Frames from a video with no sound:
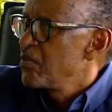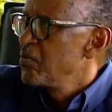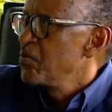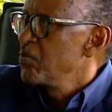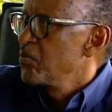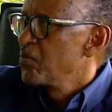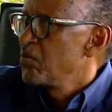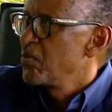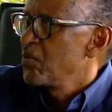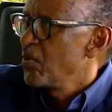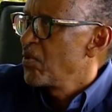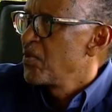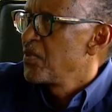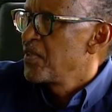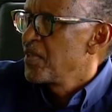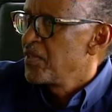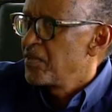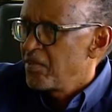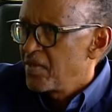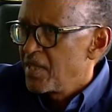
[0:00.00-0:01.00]
two
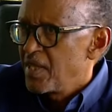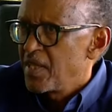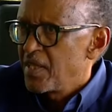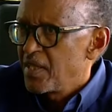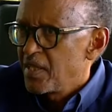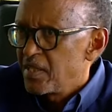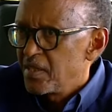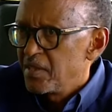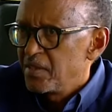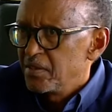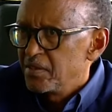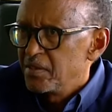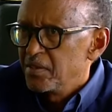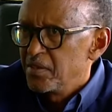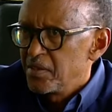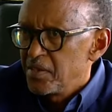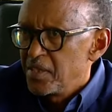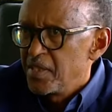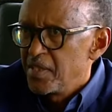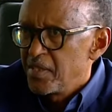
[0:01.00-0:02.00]
closer together,
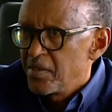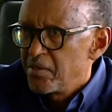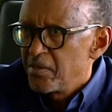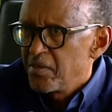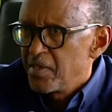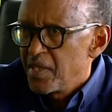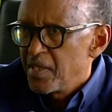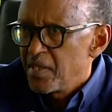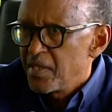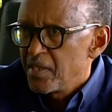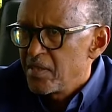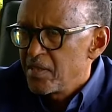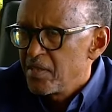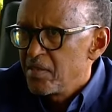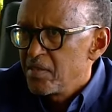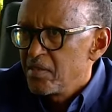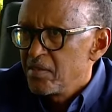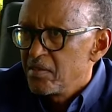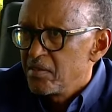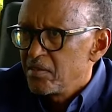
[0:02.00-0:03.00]
or really together,
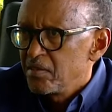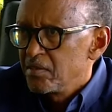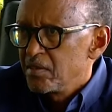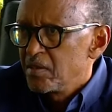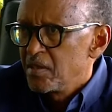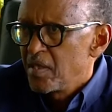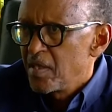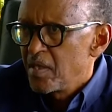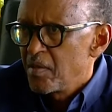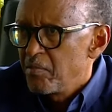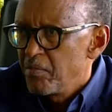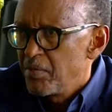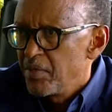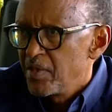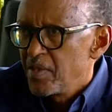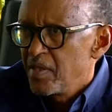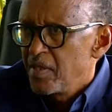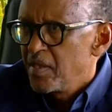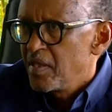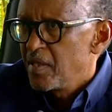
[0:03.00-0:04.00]
the
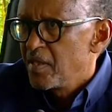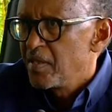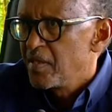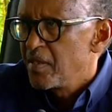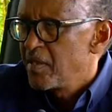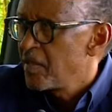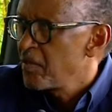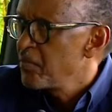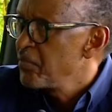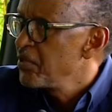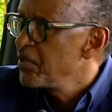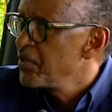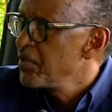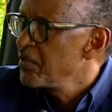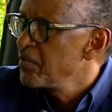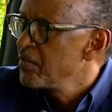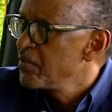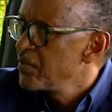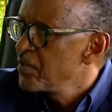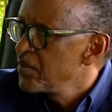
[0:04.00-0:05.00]
RPA and the
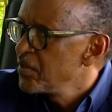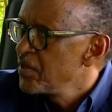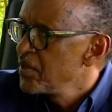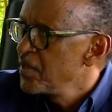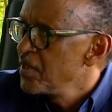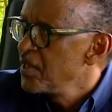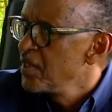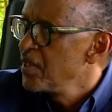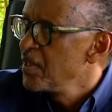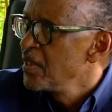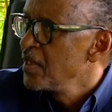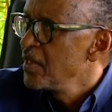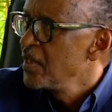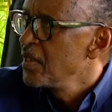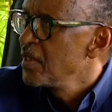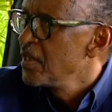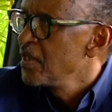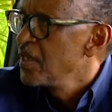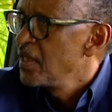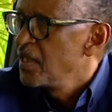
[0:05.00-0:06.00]
RPF,
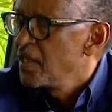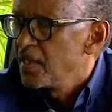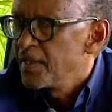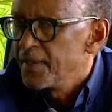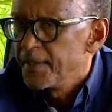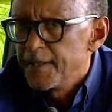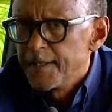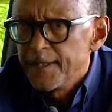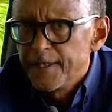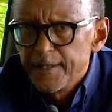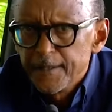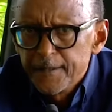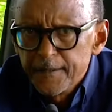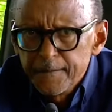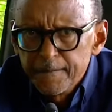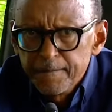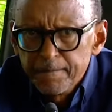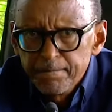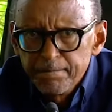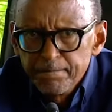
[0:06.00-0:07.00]
and
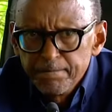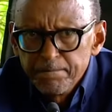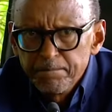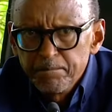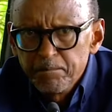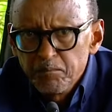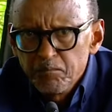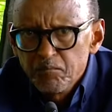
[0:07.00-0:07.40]
um,